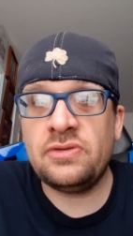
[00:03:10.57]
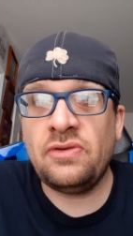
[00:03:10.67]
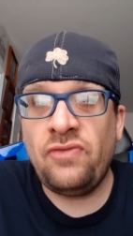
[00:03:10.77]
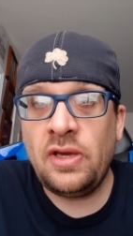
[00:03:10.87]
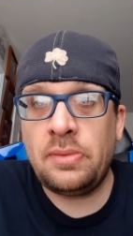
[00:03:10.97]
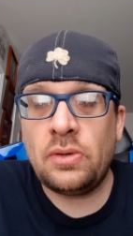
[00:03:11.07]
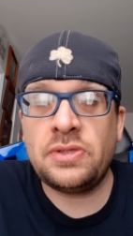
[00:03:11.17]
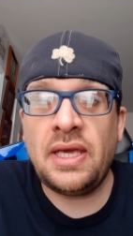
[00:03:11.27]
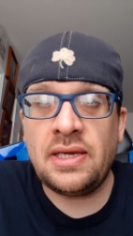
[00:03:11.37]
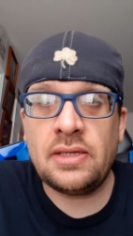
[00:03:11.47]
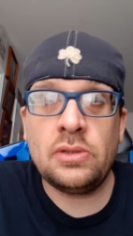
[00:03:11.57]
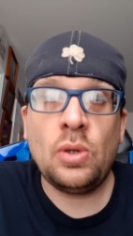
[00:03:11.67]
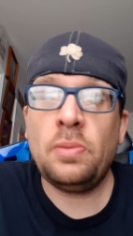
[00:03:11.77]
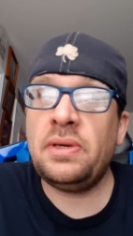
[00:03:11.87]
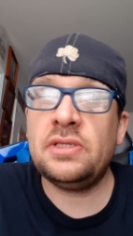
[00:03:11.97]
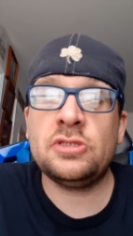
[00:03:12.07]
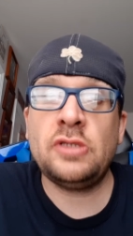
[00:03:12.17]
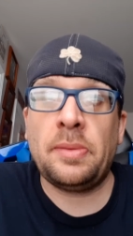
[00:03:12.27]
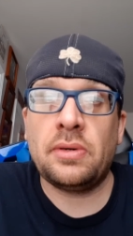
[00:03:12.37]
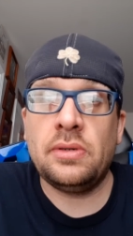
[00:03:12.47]
is available, take it. Don't be
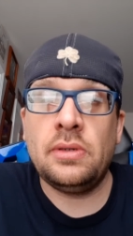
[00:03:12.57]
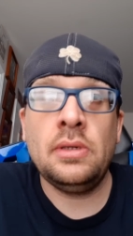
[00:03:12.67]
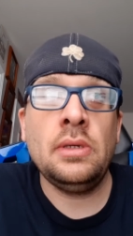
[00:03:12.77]
stubborn.